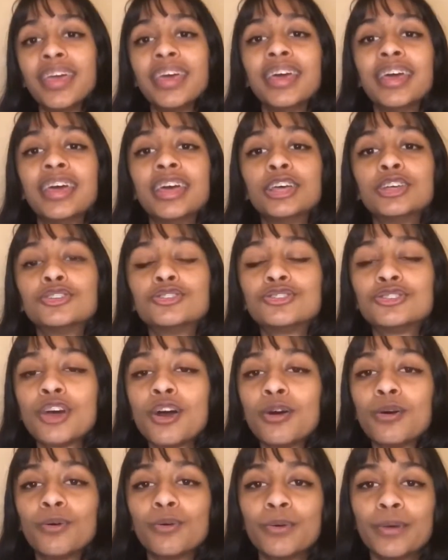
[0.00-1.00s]
So,
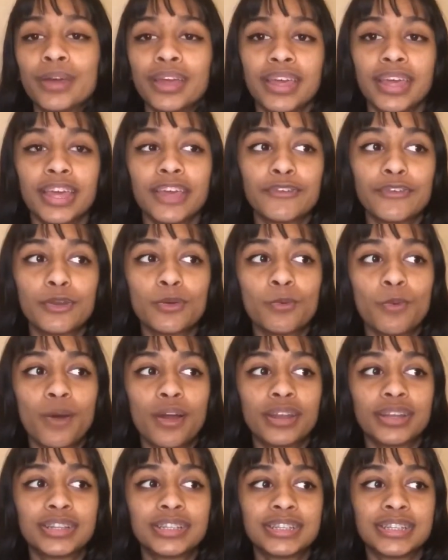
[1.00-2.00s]
if you wanted
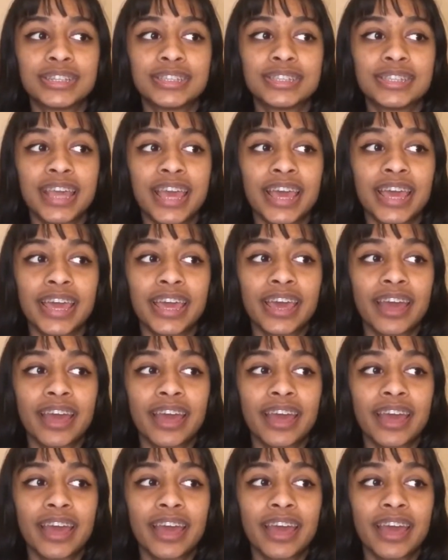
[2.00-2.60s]
to say,